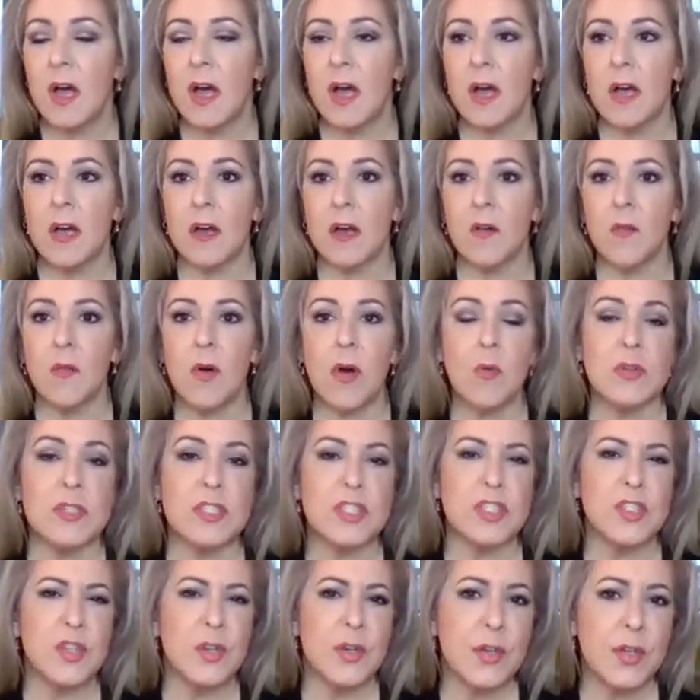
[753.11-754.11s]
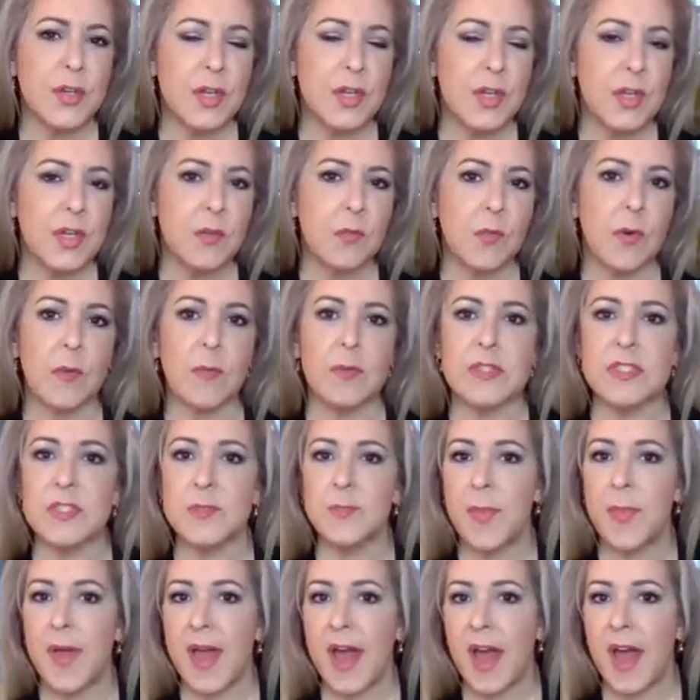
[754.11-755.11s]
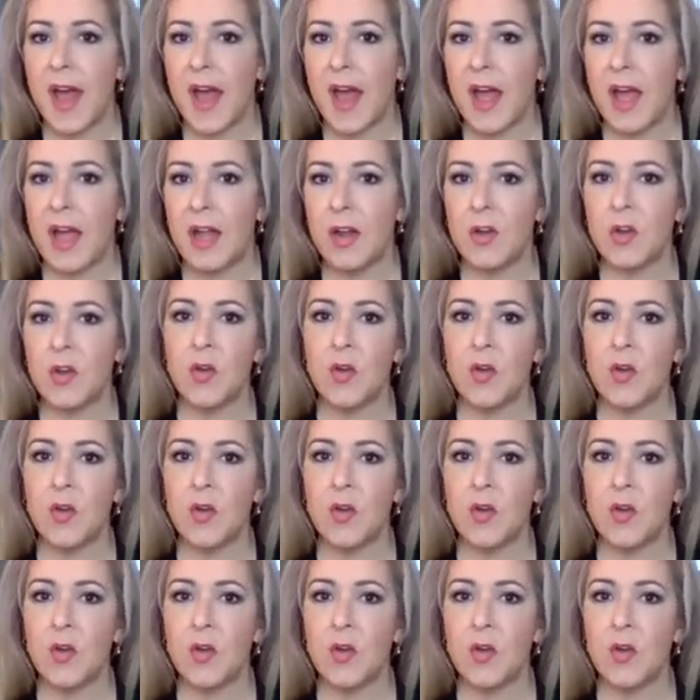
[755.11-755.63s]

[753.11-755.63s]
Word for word: uh, what was good, what was bad,